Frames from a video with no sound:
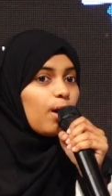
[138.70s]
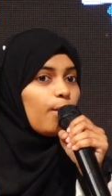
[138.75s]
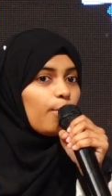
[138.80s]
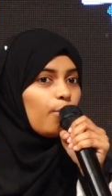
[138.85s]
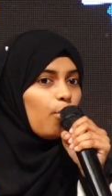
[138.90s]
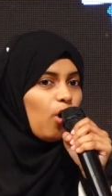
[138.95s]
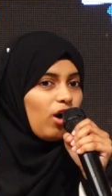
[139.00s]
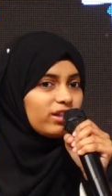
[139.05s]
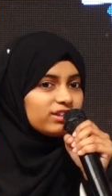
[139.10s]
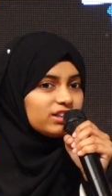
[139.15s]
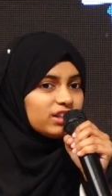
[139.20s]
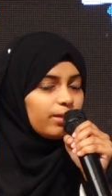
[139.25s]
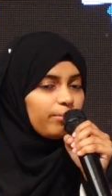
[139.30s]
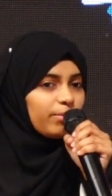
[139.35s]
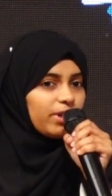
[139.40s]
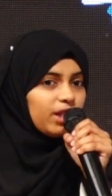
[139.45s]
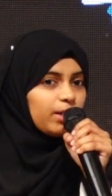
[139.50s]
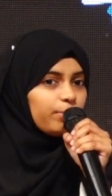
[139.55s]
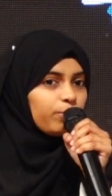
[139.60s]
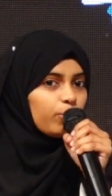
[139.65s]
Mock
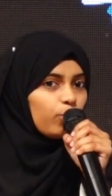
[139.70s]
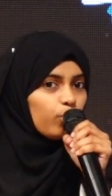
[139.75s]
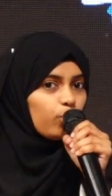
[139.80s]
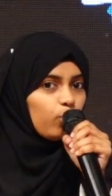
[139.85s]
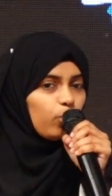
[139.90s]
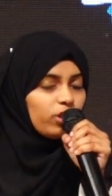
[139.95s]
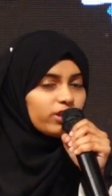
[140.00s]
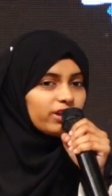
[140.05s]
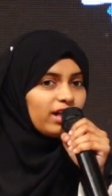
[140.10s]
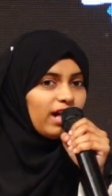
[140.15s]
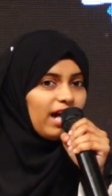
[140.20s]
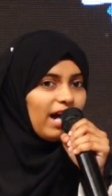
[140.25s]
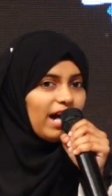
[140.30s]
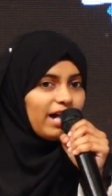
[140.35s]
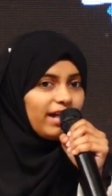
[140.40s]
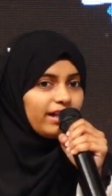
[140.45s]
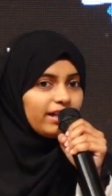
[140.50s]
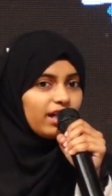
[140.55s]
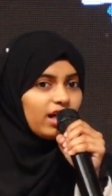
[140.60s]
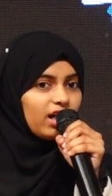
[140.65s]
summit provoked the
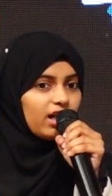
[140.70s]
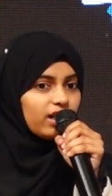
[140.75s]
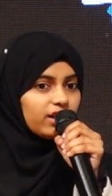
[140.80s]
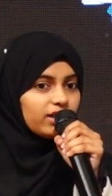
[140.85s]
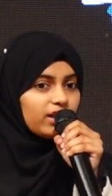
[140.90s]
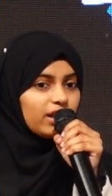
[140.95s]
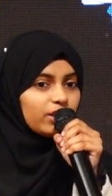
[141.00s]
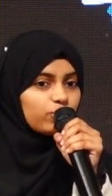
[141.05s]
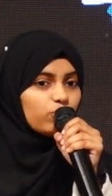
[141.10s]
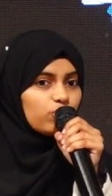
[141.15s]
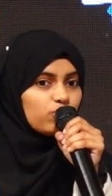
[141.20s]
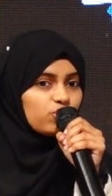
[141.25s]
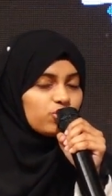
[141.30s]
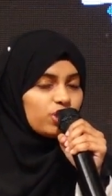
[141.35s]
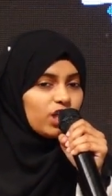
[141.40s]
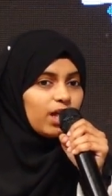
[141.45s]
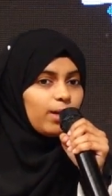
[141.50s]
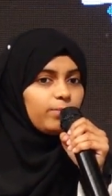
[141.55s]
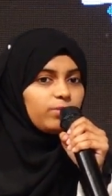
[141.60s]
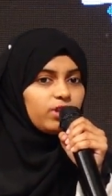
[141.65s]
idea that could
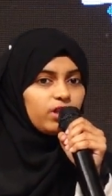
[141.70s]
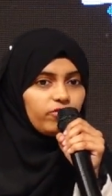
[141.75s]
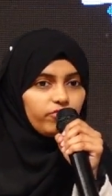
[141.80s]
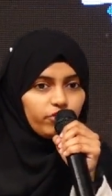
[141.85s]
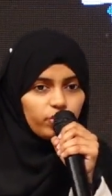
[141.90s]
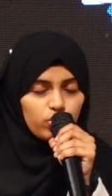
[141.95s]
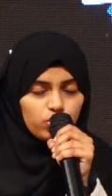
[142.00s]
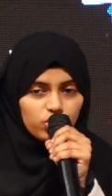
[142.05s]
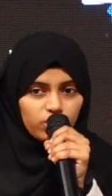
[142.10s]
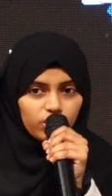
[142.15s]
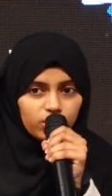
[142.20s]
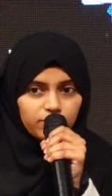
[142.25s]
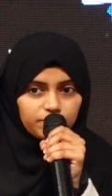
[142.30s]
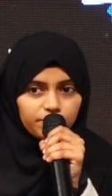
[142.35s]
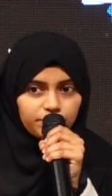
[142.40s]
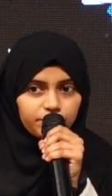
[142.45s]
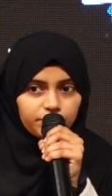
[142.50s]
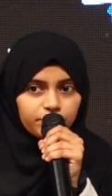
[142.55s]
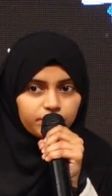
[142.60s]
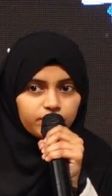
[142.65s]
shape the future.
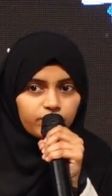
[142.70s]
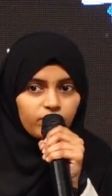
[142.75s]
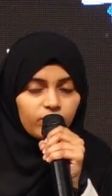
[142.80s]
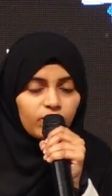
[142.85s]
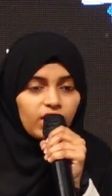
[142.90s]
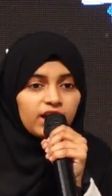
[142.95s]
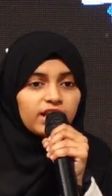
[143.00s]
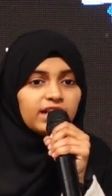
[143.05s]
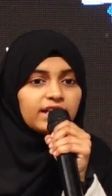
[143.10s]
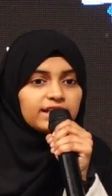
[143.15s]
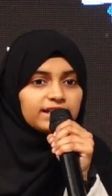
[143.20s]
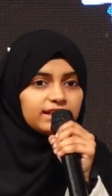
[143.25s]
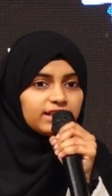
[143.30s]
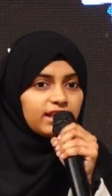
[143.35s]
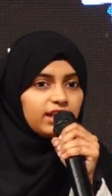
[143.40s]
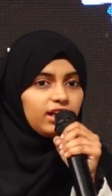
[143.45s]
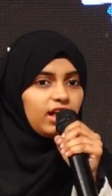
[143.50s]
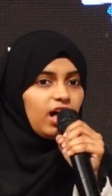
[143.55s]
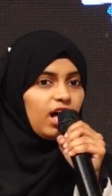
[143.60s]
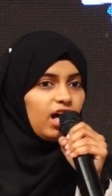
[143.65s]

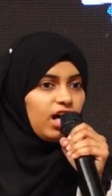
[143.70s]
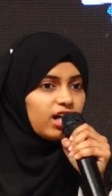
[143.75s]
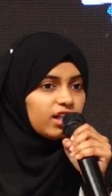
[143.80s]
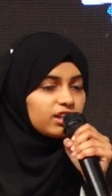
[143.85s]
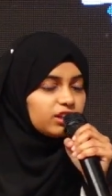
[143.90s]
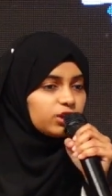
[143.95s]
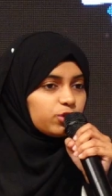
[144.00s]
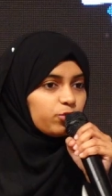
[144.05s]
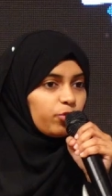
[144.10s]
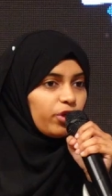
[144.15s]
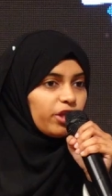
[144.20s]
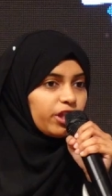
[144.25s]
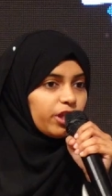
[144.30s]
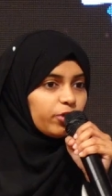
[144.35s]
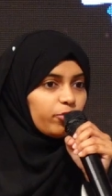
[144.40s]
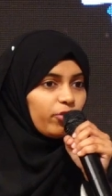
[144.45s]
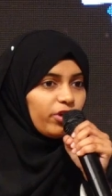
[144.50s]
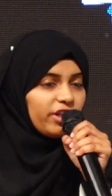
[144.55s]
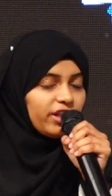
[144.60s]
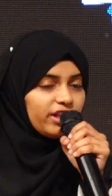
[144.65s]
CE Arts
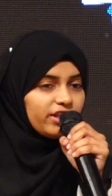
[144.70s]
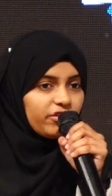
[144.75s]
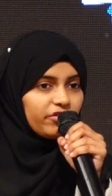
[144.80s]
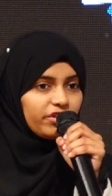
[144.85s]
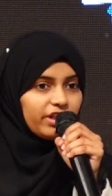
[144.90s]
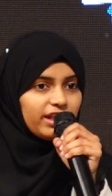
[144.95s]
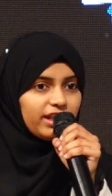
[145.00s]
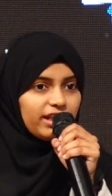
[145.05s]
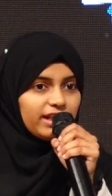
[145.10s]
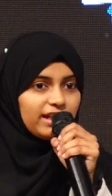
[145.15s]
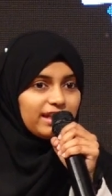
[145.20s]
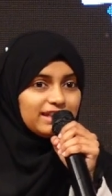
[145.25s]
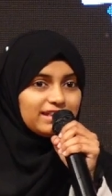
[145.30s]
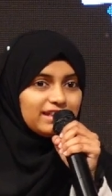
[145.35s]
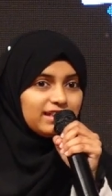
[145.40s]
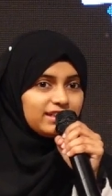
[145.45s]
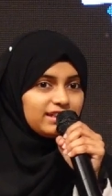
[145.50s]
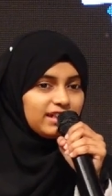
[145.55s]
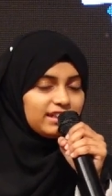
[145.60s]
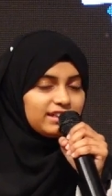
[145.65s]
2023
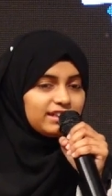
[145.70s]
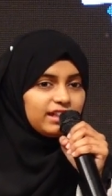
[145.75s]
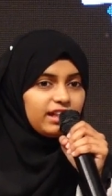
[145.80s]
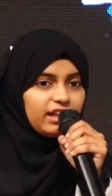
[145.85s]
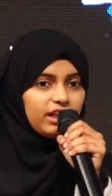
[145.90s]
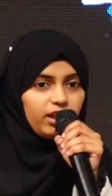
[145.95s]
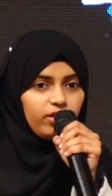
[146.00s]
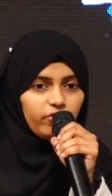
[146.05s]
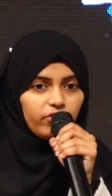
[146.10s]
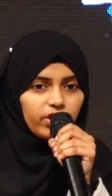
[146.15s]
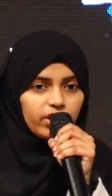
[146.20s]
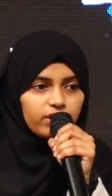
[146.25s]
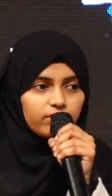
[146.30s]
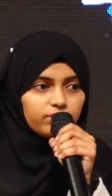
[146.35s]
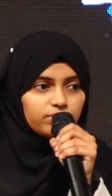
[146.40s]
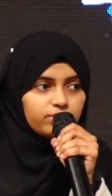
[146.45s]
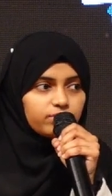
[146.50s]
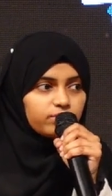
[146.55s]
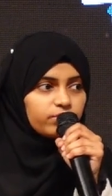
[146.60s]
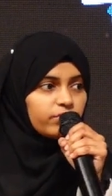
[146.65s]
isn't just an
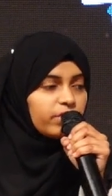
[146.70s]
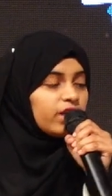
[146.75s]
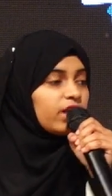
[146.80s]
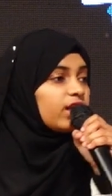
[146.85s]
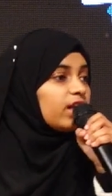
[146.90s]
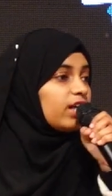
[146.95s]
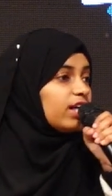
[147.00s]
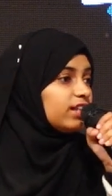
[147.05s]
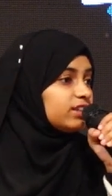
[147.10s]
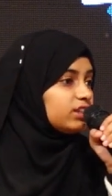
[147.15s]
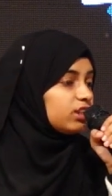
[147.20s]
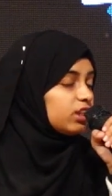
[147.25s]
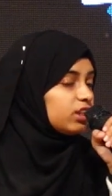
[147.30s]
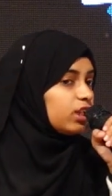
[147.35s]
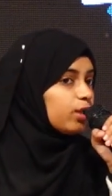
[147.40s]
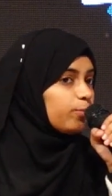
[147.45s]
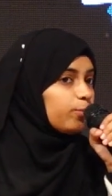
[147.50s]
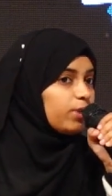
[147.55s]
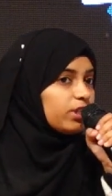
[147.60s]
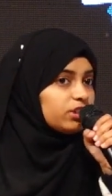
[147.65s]
event. It's a
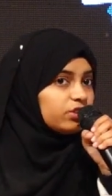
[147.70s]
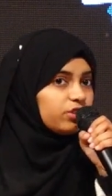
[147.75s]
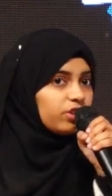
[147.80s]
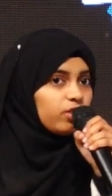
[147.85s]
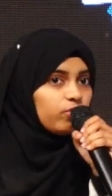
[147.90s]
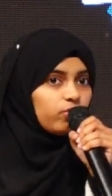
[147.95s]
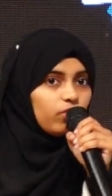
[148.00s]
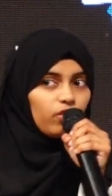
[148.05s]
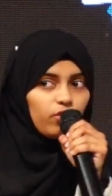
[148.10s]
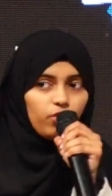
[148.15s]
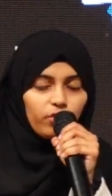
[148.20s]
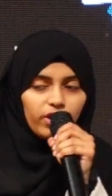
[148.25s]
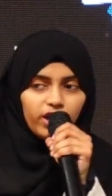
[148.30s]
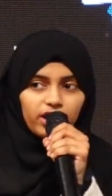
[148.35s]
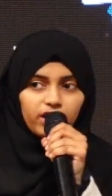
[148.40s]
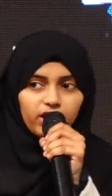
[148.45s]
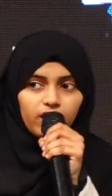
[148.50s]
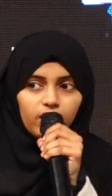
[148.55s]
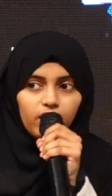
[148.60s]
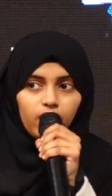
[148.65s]
tapestry
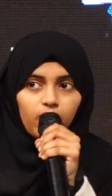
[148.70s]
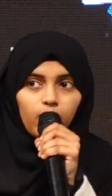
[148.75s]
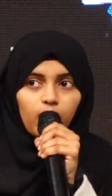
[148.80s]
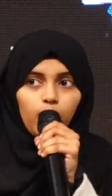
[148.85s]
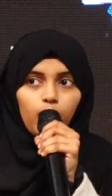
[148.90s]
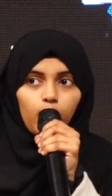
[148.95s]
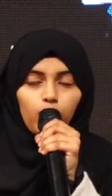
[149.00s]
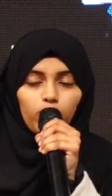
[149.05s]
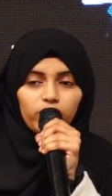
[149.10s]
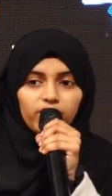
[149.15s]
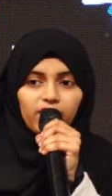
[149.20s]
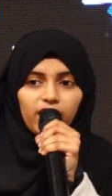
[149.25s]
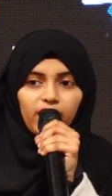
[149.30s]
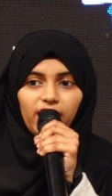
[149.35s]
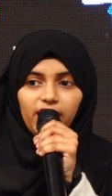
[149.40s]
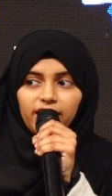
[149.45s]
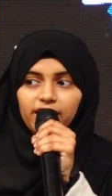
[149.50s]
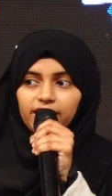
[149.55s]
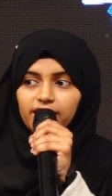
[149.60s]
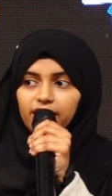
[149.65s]
woven with the
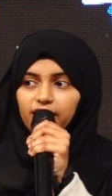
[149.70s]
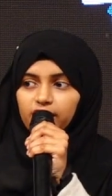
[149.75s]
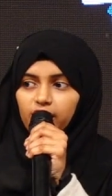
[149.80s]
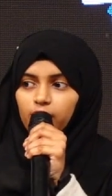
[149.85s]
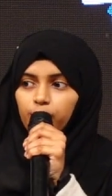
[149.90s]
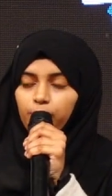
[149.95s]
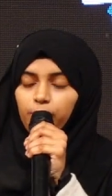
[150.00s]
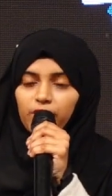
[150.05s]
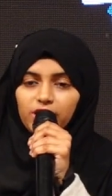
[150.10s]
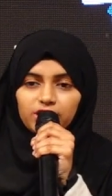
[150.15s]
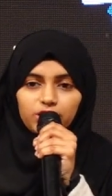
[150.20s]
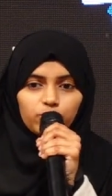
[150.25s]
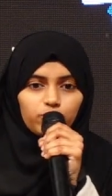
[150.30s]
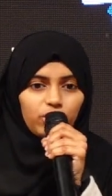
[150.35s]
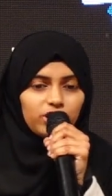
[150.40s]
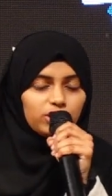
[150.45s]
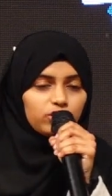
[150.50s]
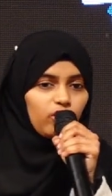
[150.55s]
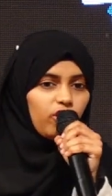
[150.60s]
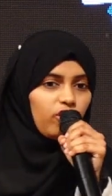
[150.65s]
unyielding
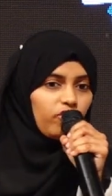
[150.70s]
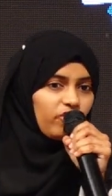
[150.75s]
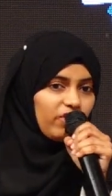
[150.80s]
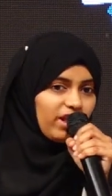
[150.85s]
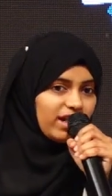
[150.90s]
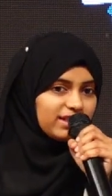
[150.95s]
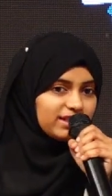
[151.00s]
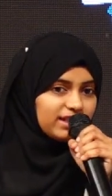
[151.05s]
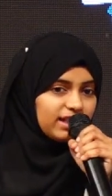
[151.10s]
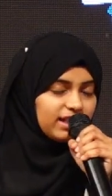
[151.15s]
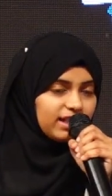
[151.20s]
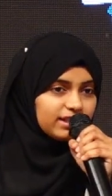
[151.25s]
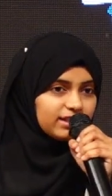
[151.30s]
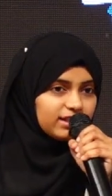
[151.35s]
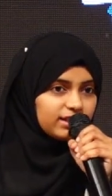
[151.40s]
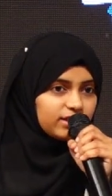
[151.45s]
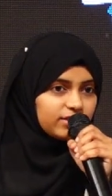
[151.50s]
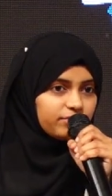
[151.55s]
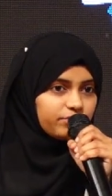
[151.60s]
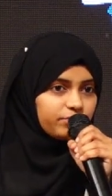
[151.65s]
pursuits of
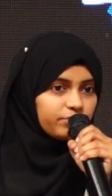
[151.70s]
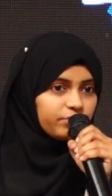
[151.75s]
excellence.